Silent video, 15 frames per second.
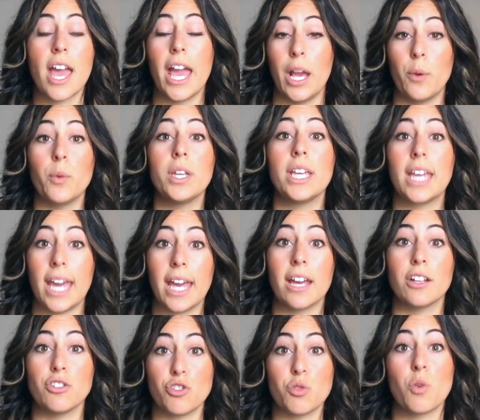and we
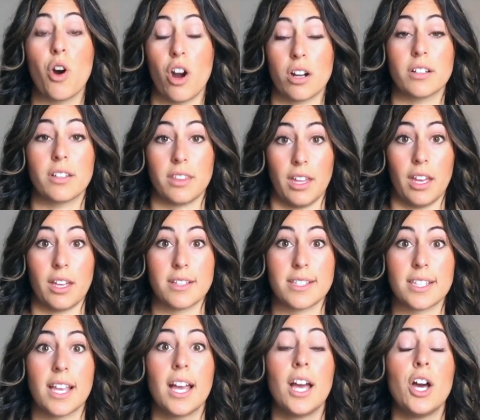can do hard things.
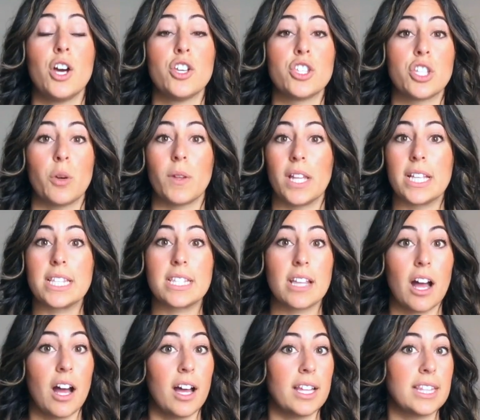So let's
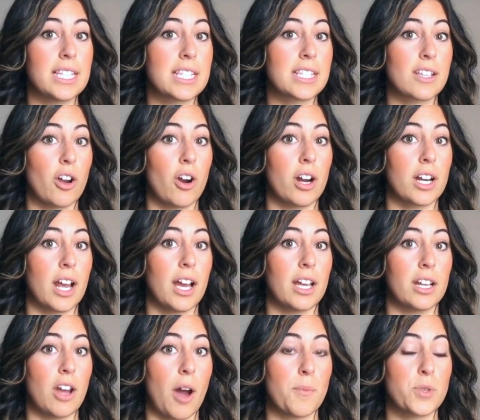not discard
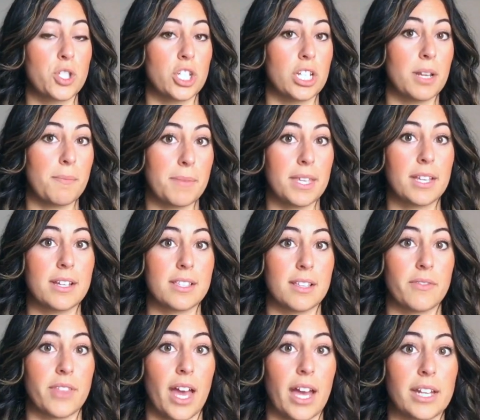adoption because
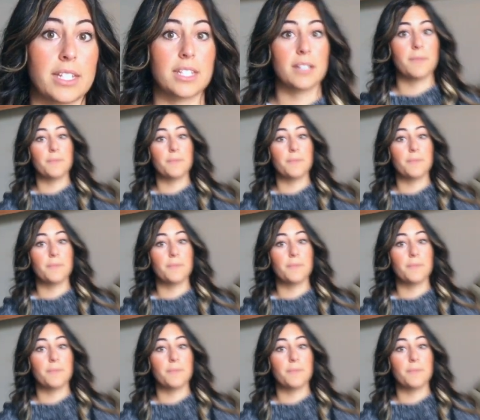of that.